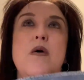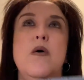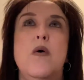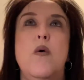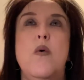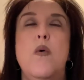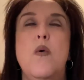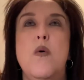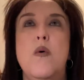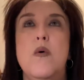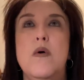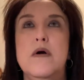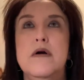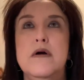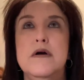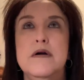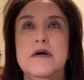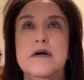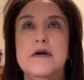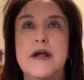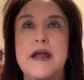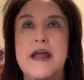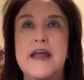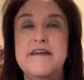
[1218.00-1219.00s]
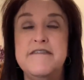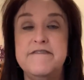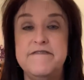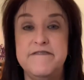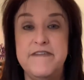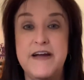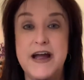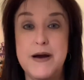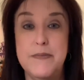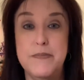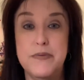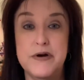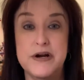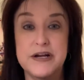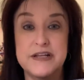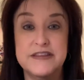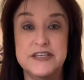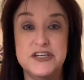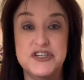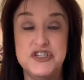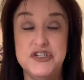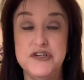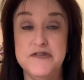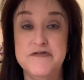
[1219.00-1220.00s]
or a fabric
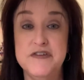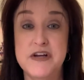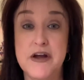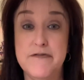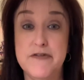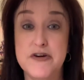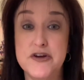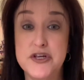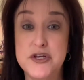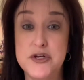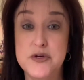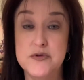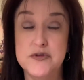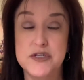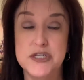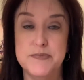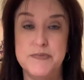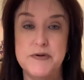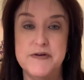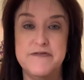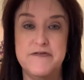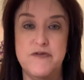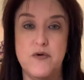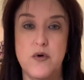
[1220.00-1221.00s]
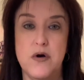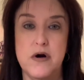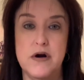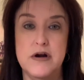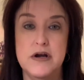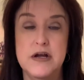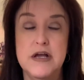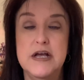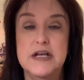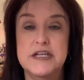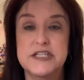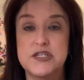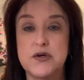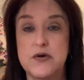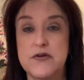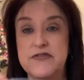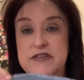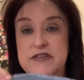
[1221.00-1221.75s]
that you've never used before. So in